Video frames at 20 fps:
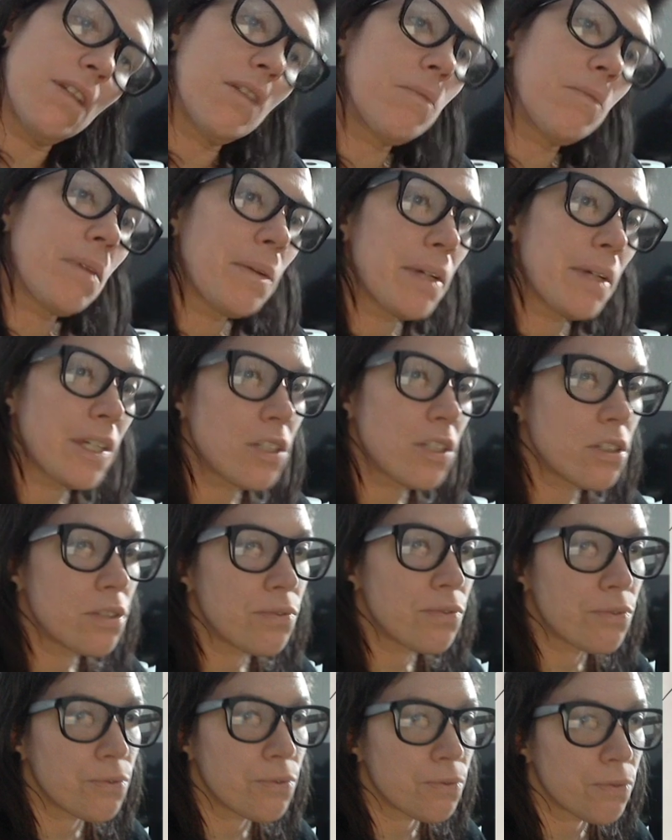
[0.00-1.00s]
Maybe I should just
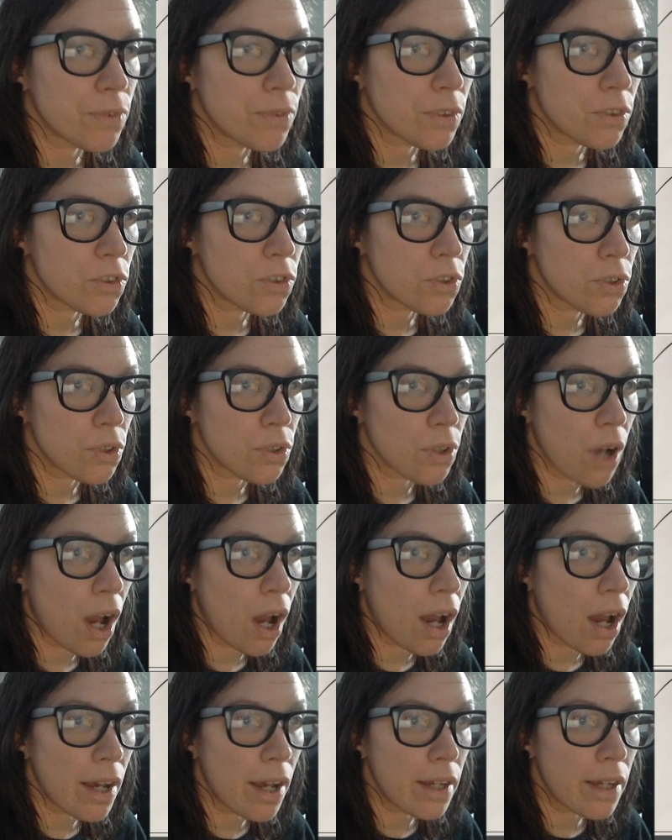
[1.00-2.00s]

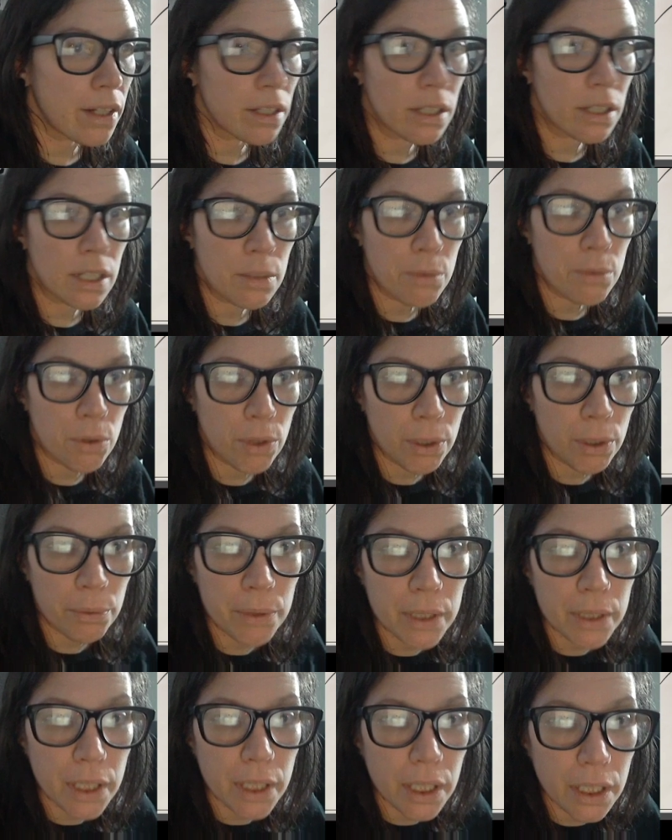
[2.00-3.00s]
try to keep going
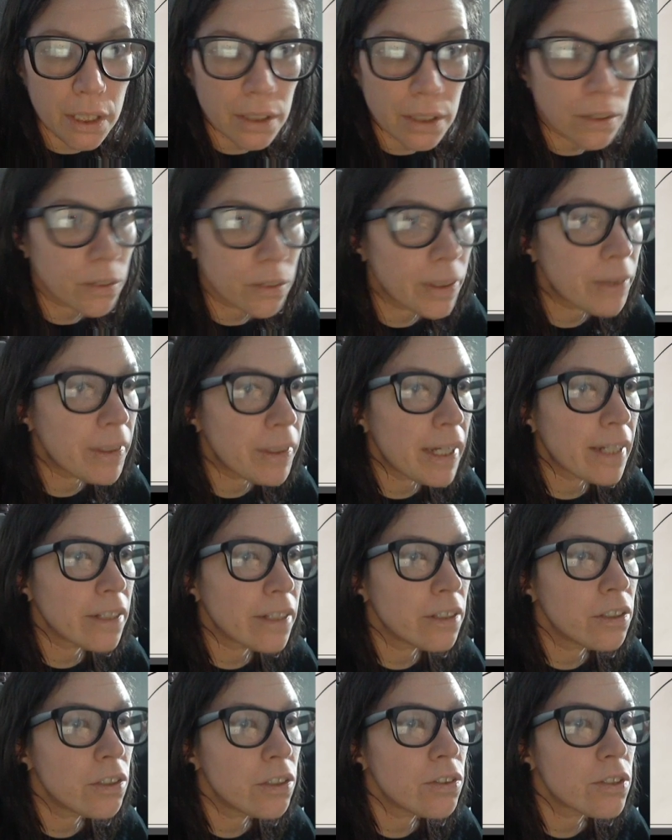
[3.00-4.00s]
with that. Wait, I
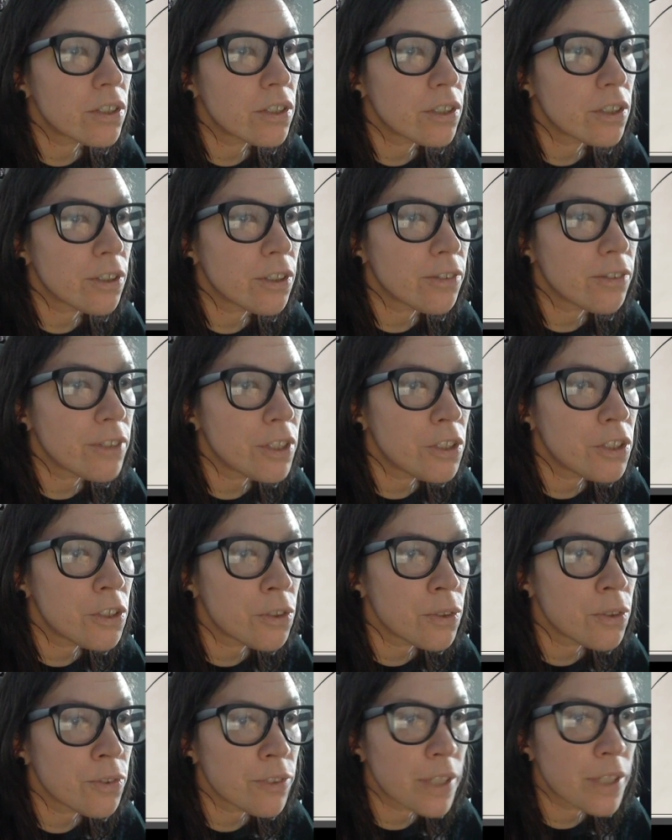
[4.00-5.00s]
can use the curvy
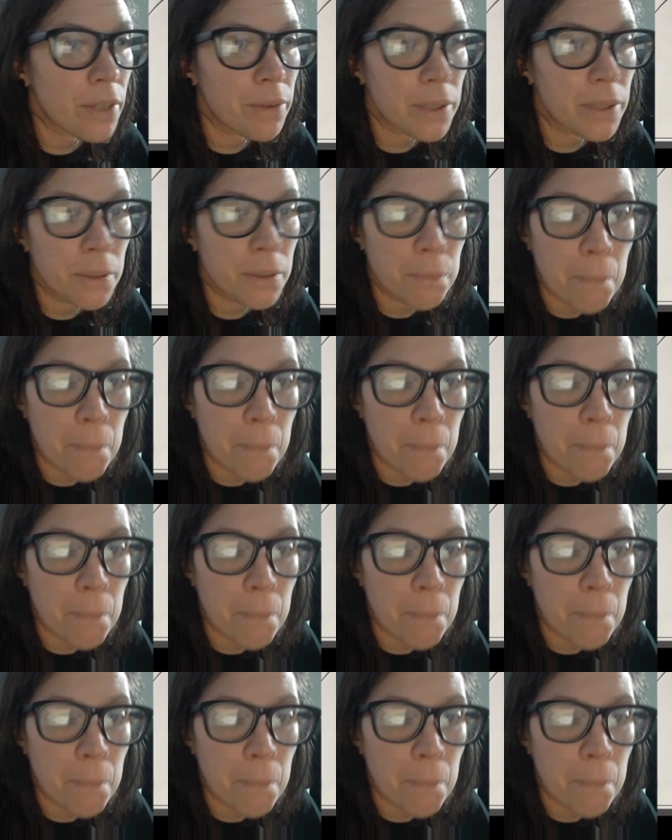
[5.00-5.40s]
tool for that one.